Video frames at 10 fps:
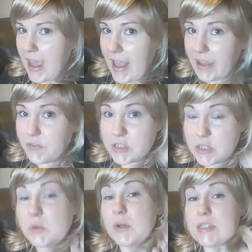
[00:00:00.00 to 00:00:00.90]
And for
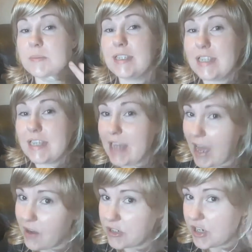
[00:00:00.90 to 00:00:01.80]
someone who has a petite
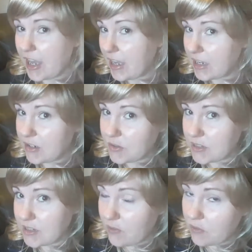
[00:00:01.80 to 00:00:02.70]
average head, who
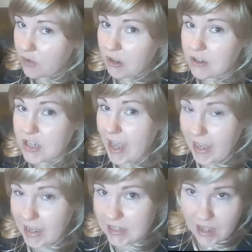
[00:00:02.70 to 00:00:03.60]
doesn't have a very large
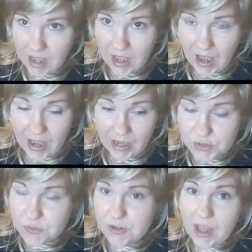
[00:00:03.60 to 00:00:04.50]
head, I
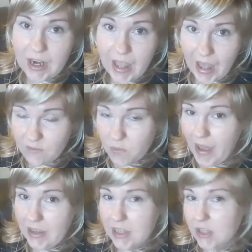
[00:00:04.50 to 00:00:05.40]
do not have a
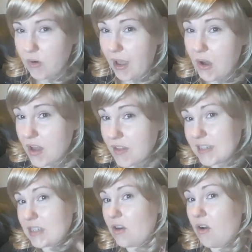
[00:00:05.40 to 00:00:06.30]
baggy crown on
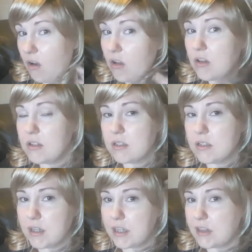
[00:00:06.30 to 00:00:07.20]
this at all.
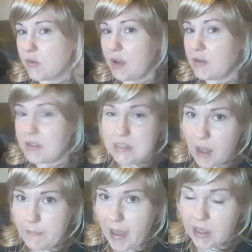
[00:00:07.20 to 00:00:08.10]
Like, the crown is
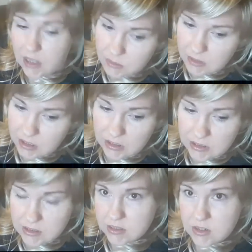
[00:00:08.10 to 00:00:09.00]
not baggy on me.
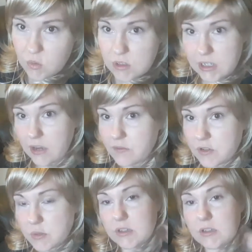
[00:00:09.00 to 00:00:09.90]
This is totally
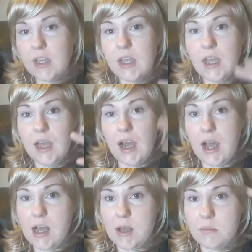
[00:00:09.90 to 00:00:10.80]
comfortable.
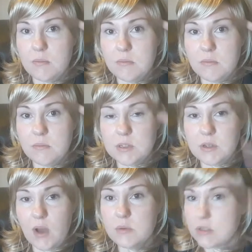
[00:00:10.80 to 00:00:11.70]

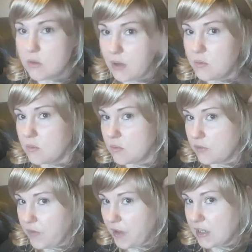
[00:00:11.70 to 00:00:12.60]
So I would
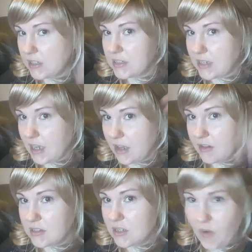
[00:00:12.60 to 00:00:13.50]
if I could style
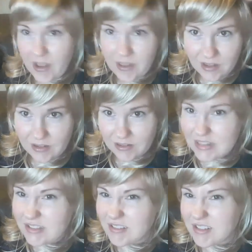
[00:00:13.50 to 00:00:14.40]
this in a way that
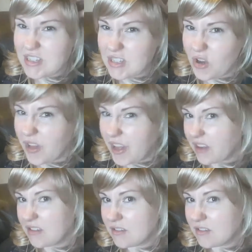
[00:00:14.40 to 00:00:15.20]
didn't look so like